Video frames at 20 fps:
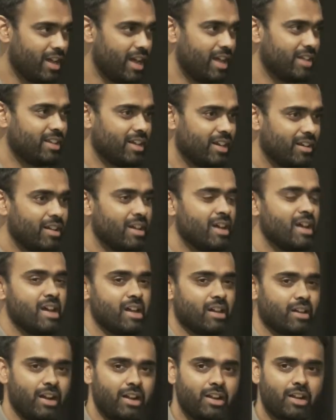and then
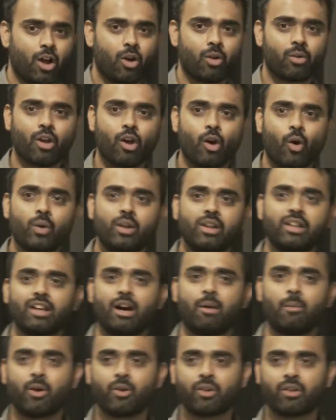rent out only the
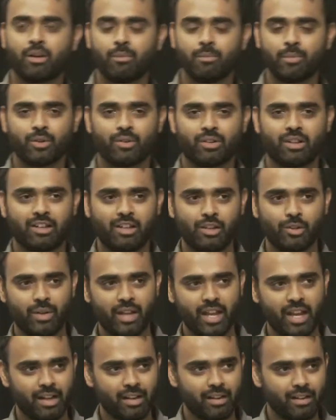amount of compute that you
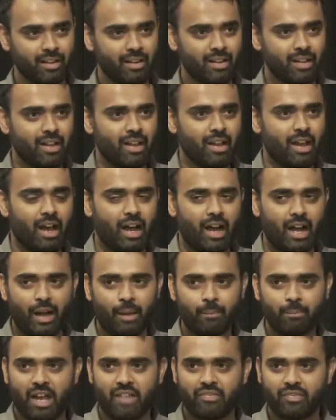need.
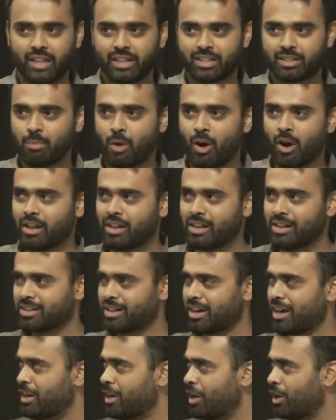And this model is
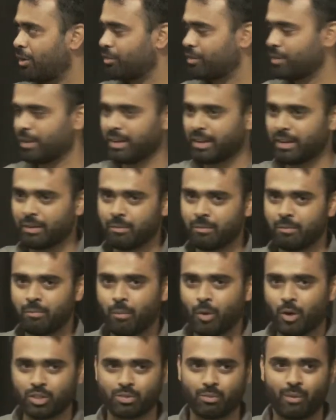right now the
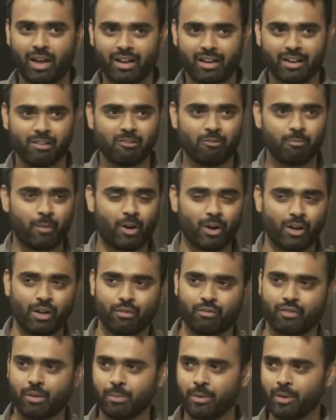most viral model
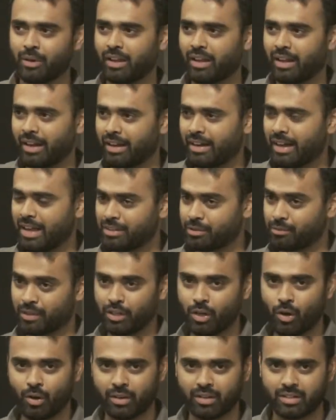of computing. And as we
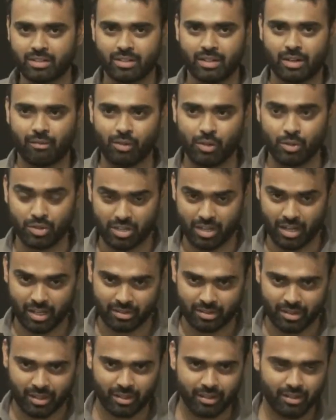know, it's
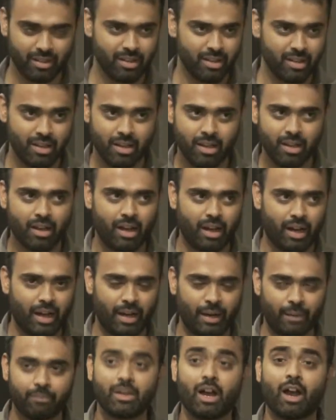revolutionizing,
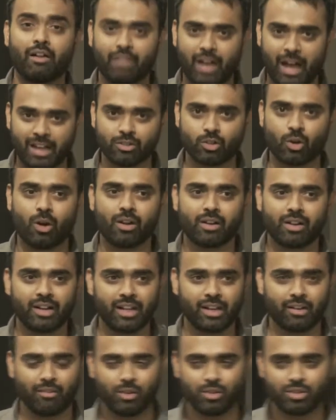has
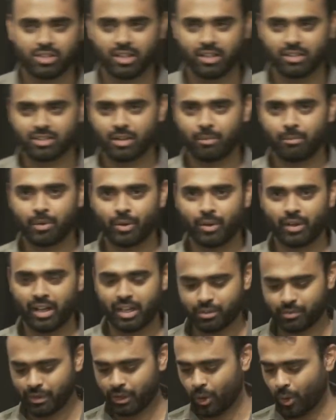already revolutionized computing
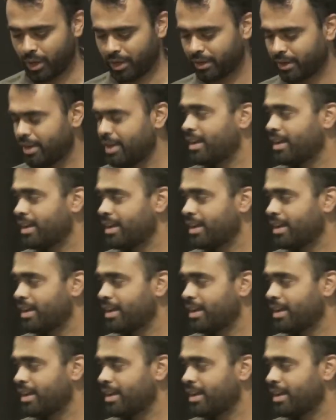as we know it.